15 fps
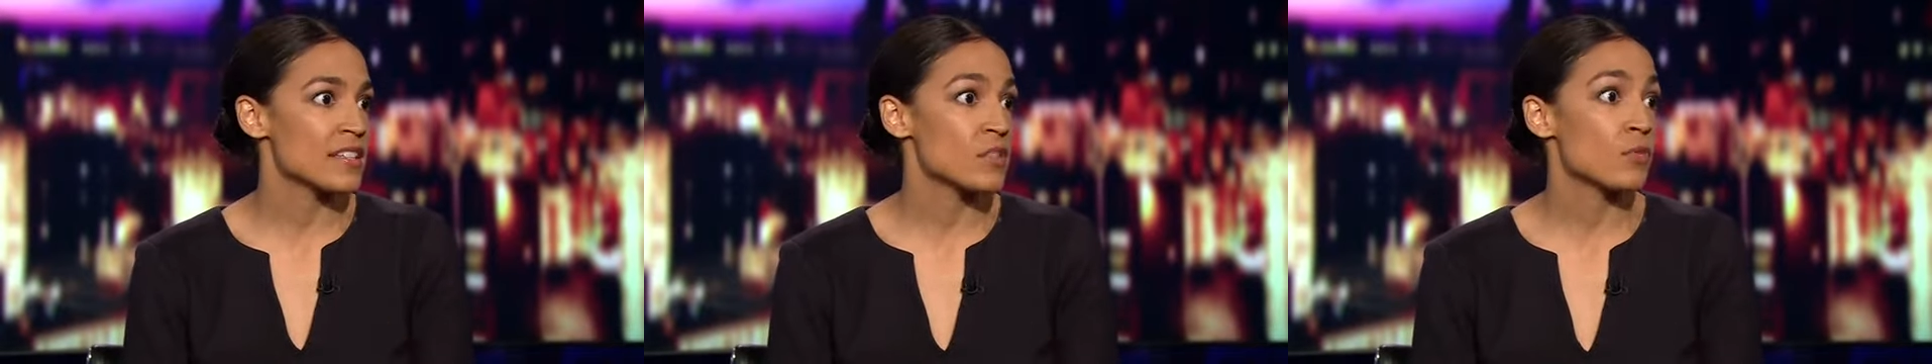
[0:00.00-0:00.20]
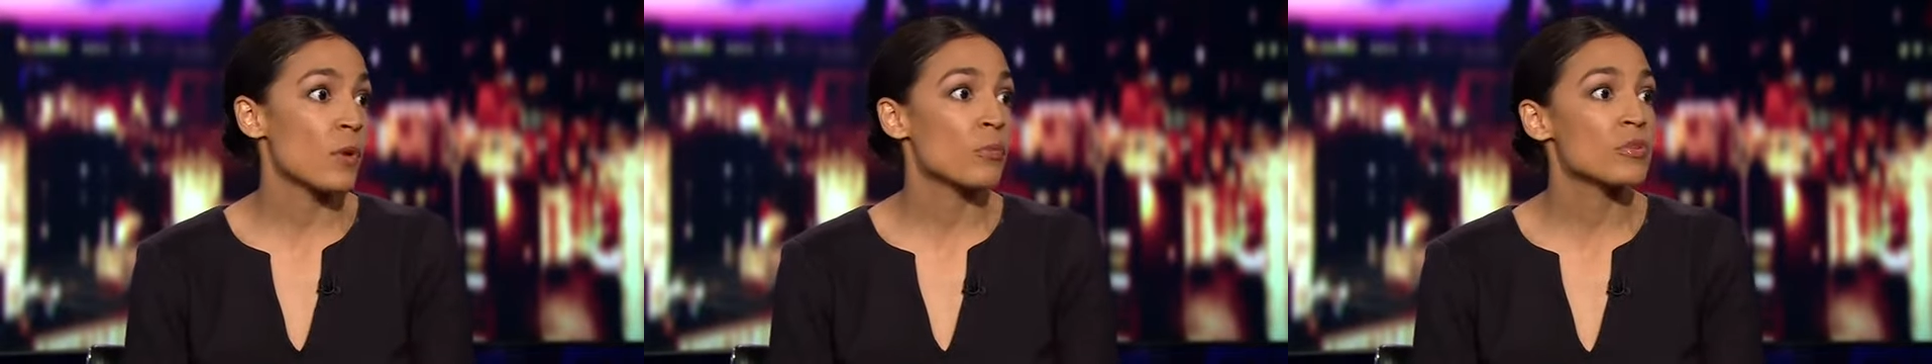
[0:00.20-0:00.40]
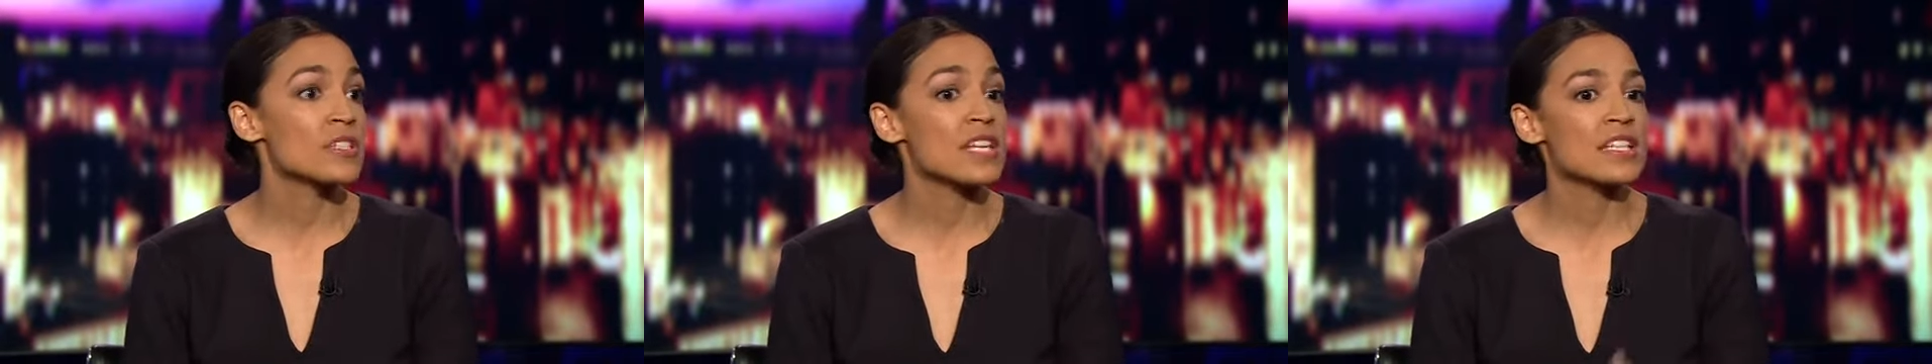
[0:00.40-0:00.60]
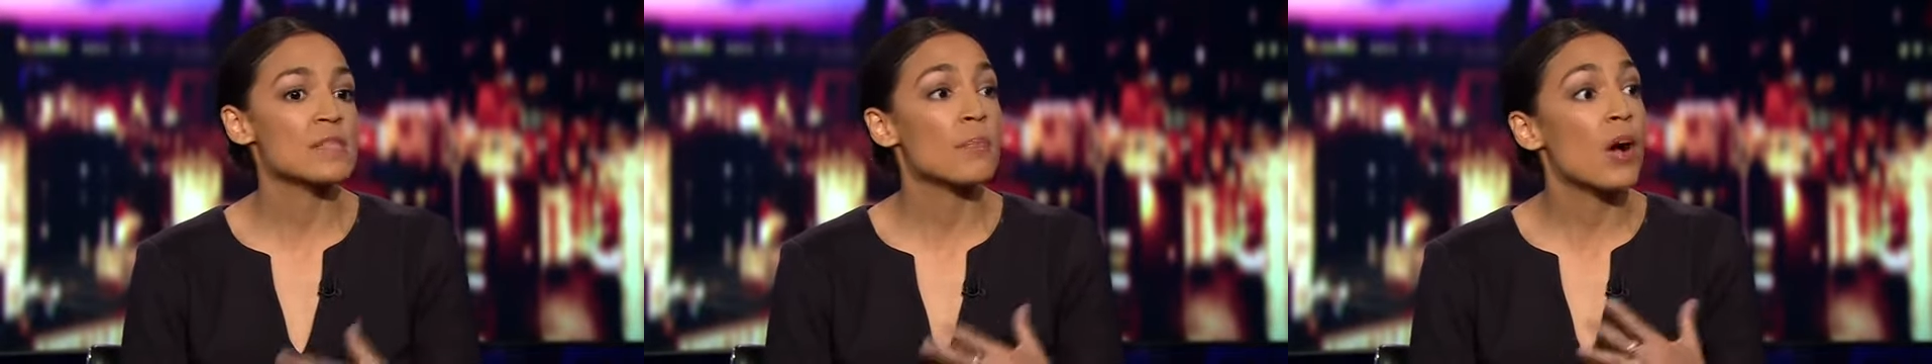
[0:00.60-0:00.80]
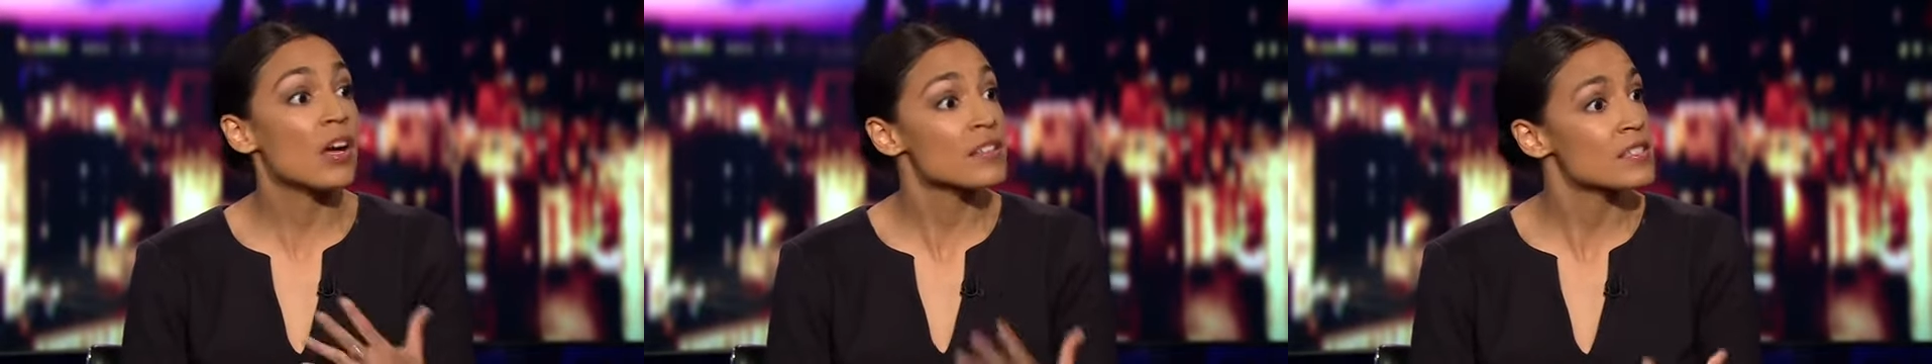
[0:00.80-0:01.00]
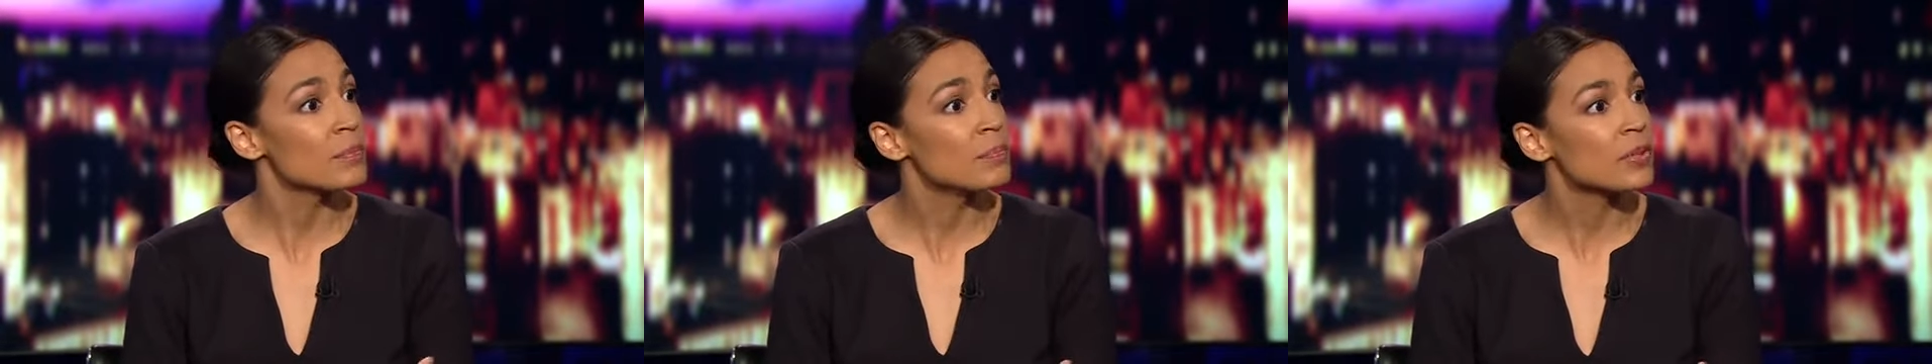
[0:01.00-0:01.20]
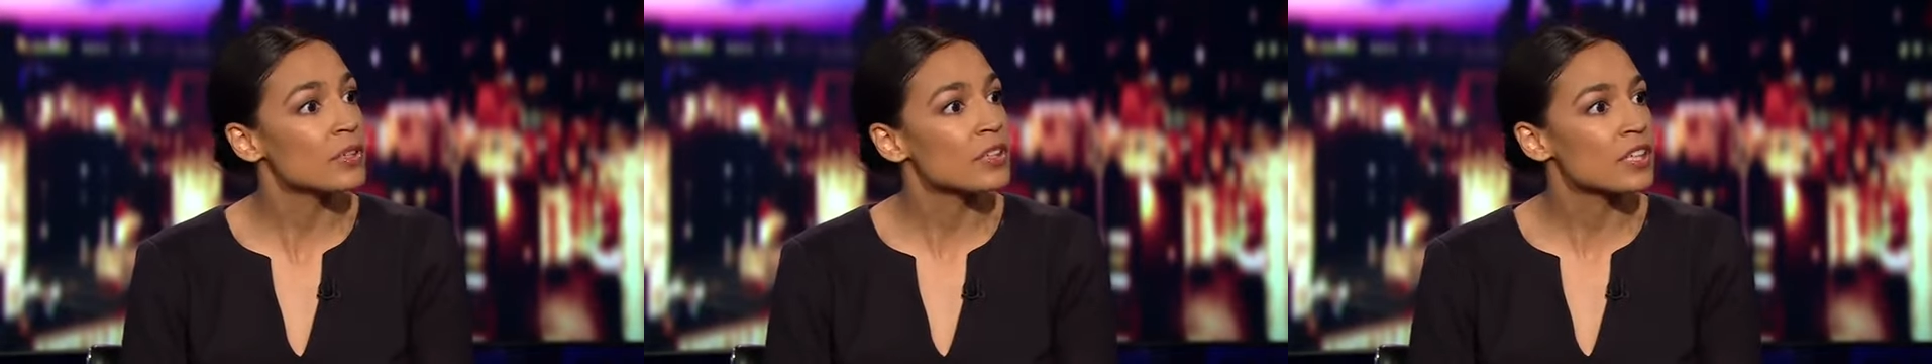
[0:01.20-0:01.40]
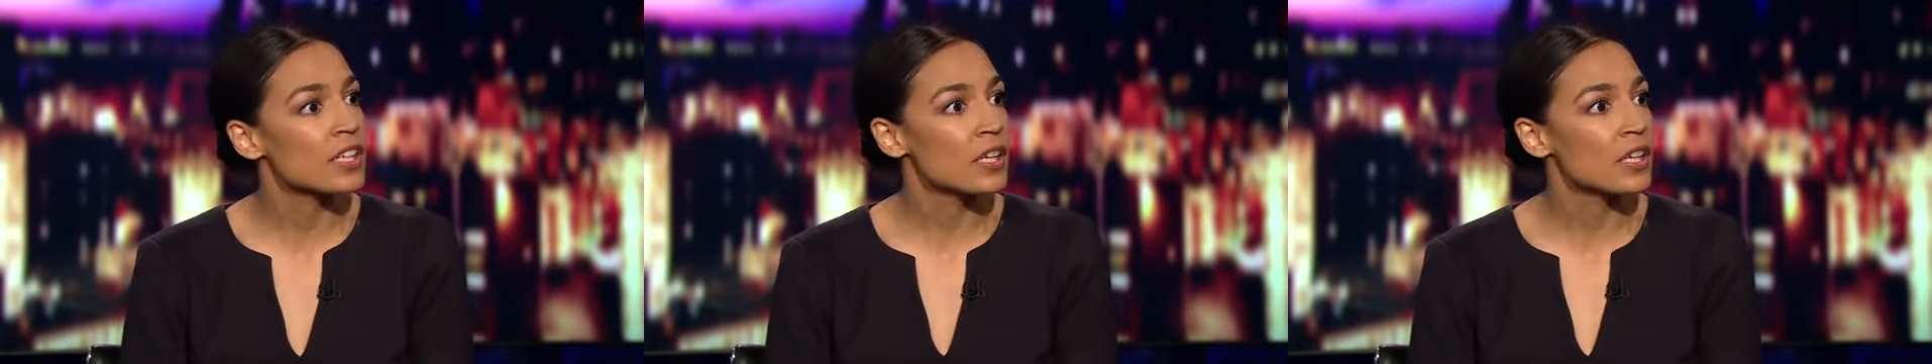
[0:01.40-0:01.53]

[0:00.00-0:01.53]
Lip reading: It represents possibility,